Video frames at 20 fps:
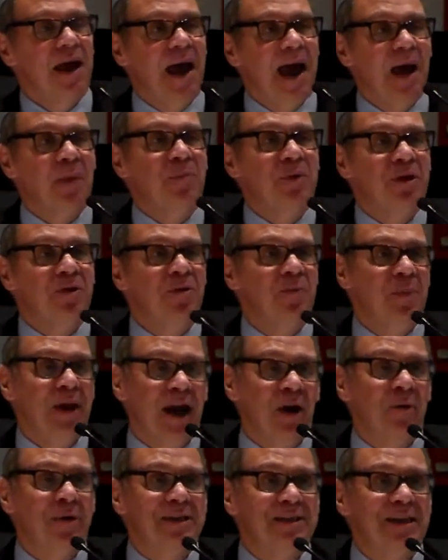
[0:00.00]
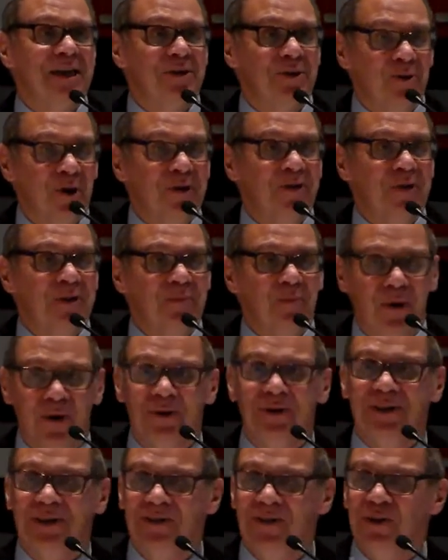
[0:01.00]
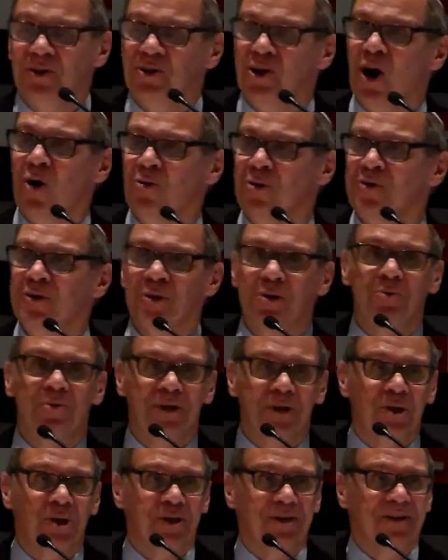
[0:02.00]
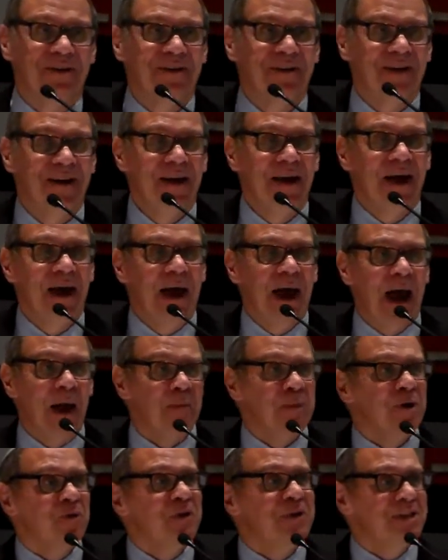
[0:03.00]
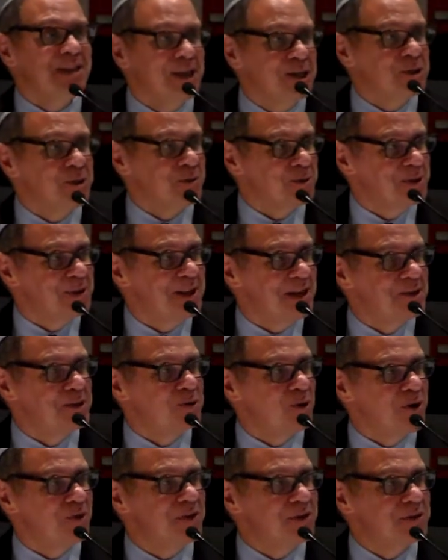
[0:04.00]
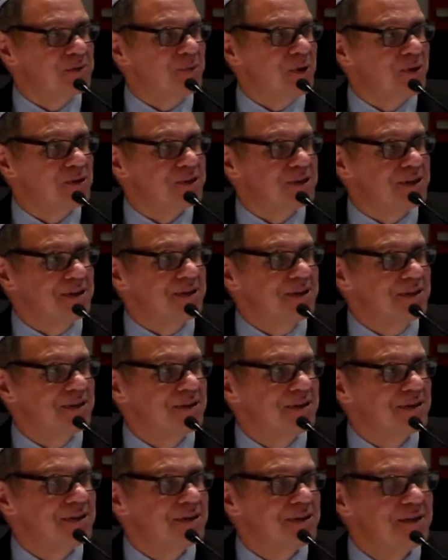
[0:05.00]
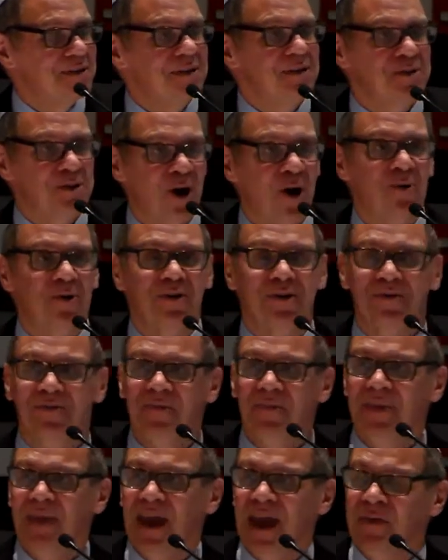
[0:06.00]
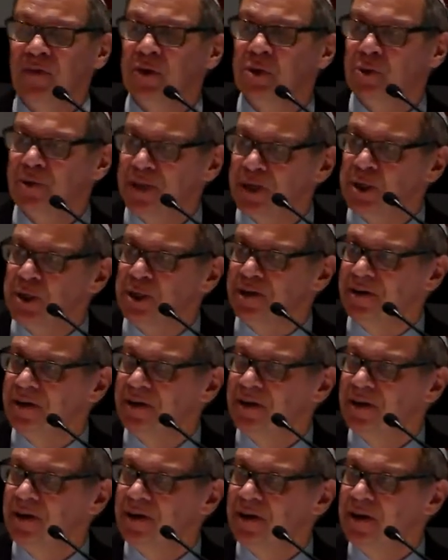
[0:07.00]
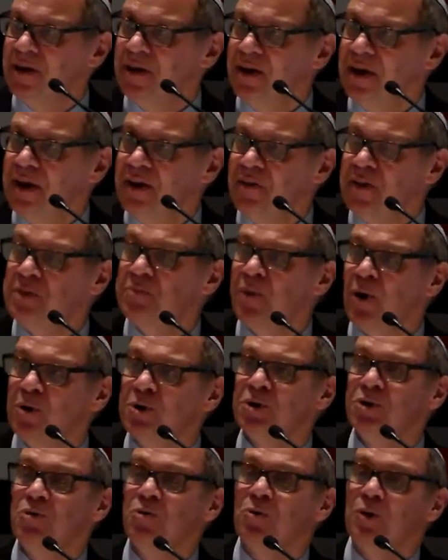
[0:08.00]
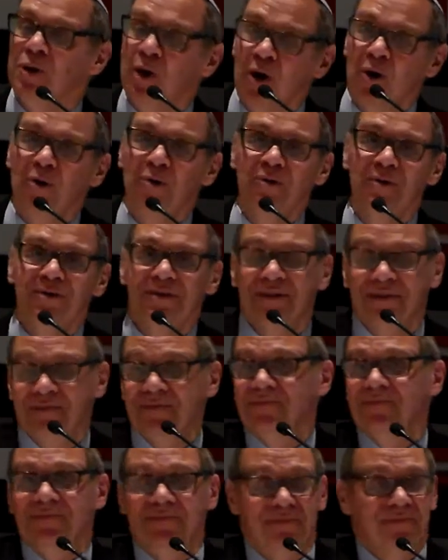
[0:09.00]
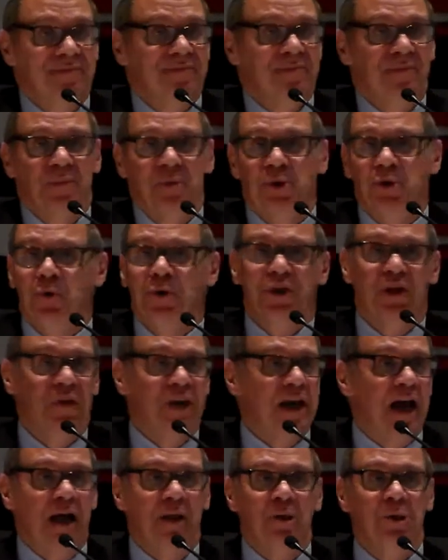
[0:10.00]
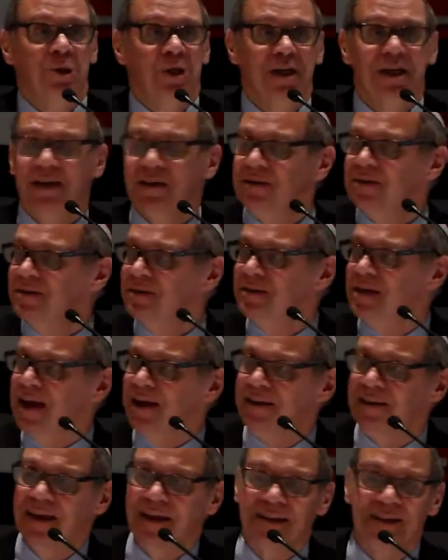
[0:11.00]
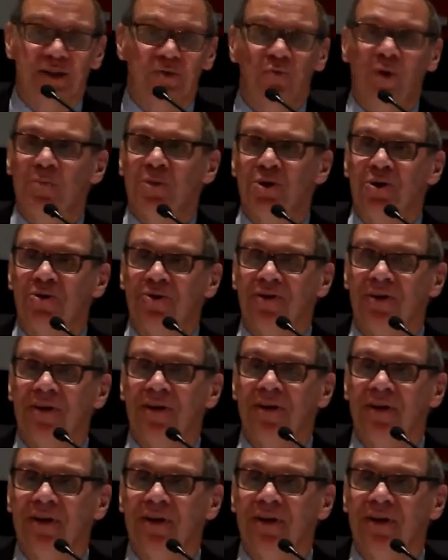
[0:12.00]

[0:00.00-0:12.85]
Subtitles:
Happy are the parents that taught this person the Torah, the tradition. Happy are the teachers that taught this person Torah and the tradition. This person who learned Jewish theology and scripture,